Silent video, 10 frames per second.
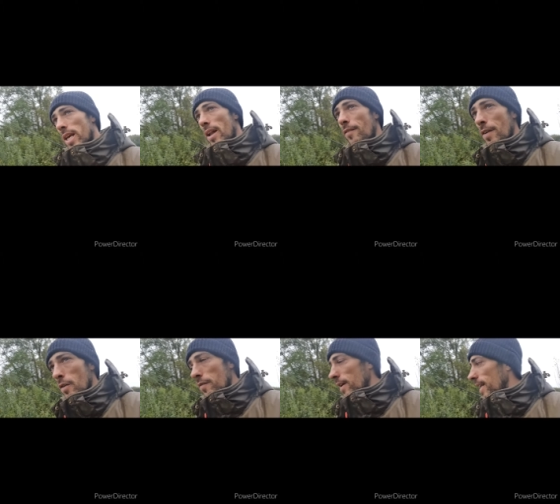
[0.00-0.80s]
to get the
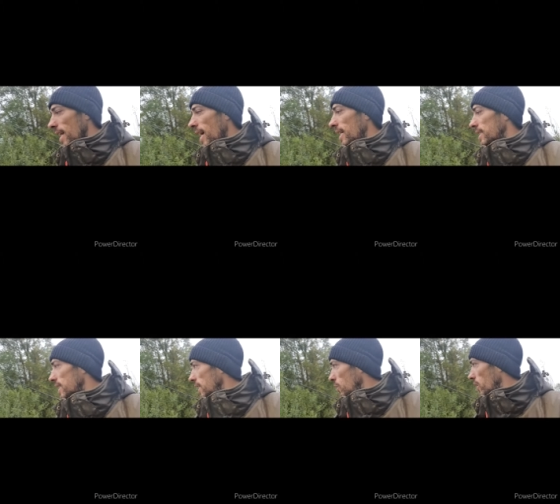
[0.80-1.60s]
feel for the lake
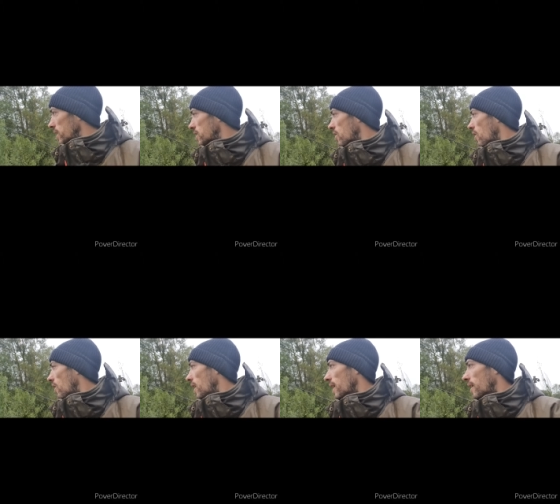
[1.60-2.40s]
see what it's
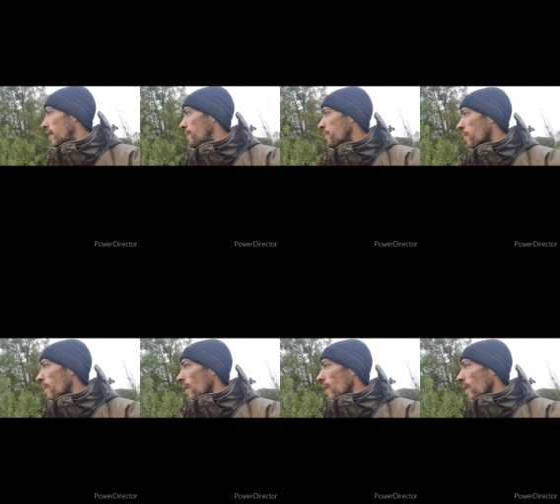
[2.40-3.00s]
like and um,